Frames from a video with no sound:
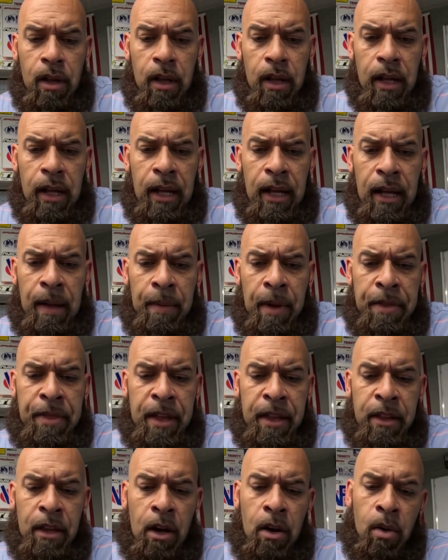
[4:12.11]
I
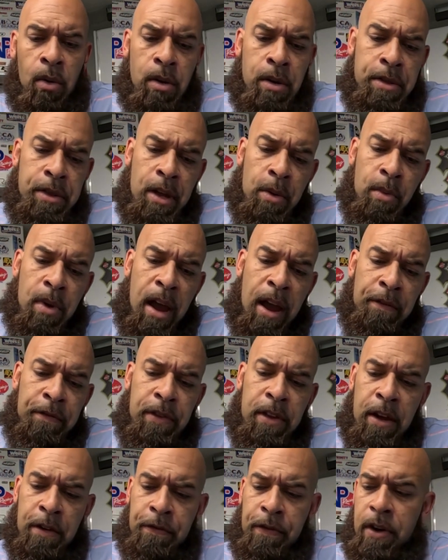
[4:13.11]
think the only thing we have
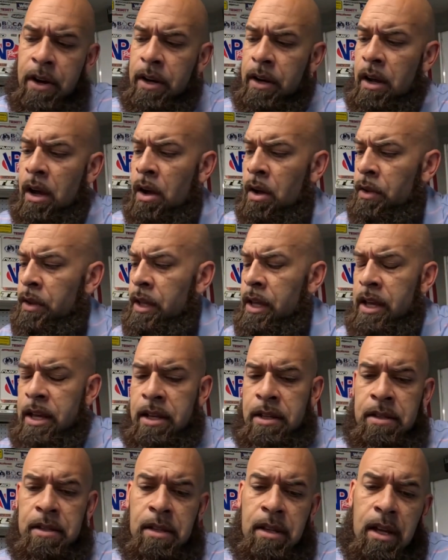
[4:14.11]
different on
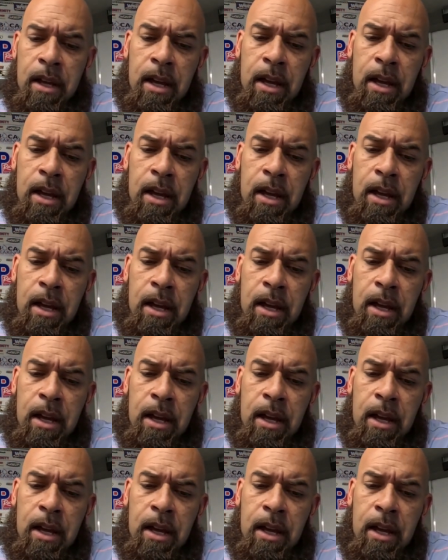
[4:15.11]
this